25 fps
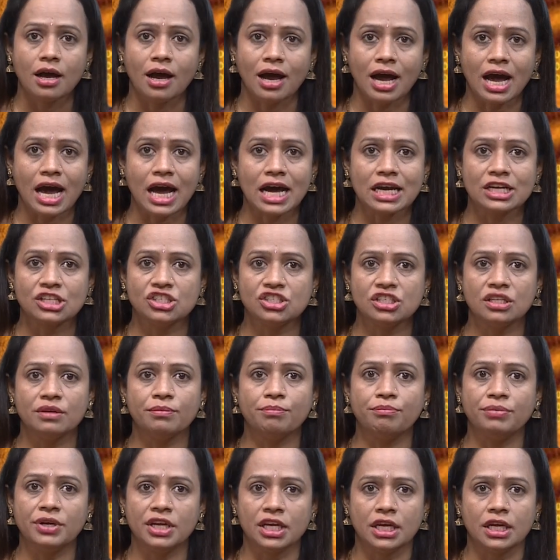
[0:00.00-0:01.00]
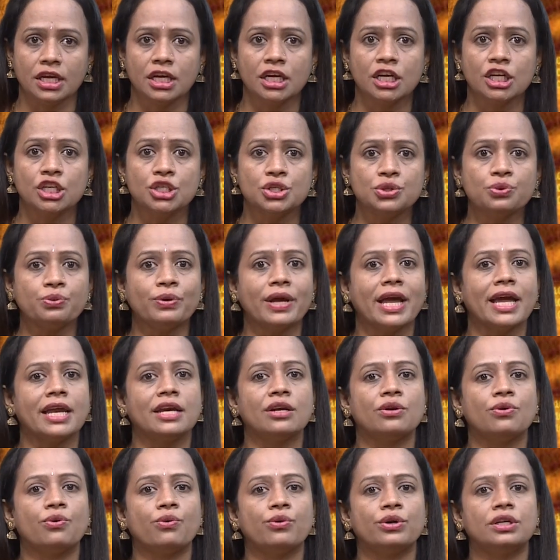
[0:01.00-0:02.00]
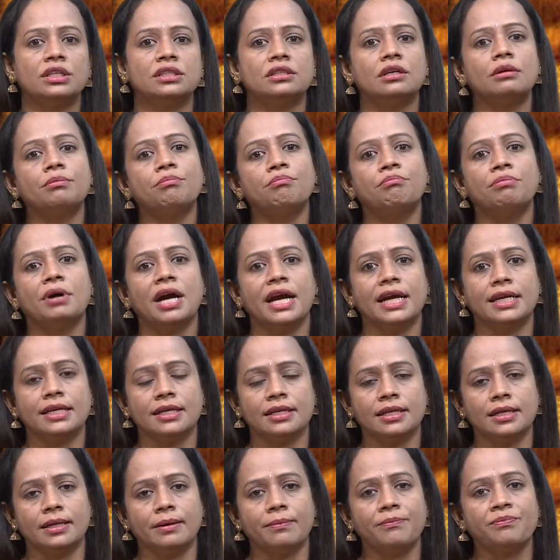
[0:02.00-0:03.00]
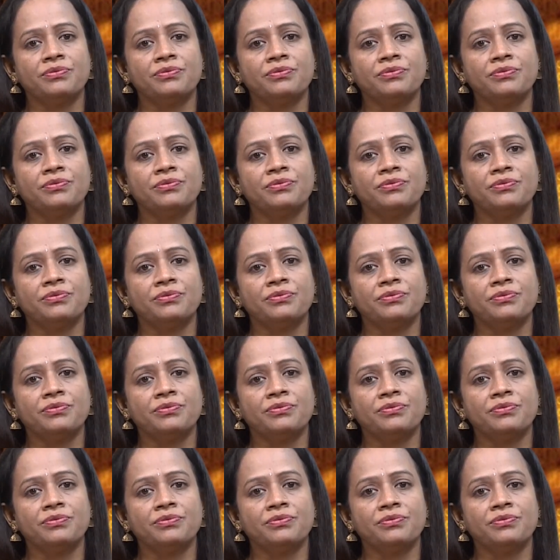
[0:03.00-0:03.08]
RGB to encode the binary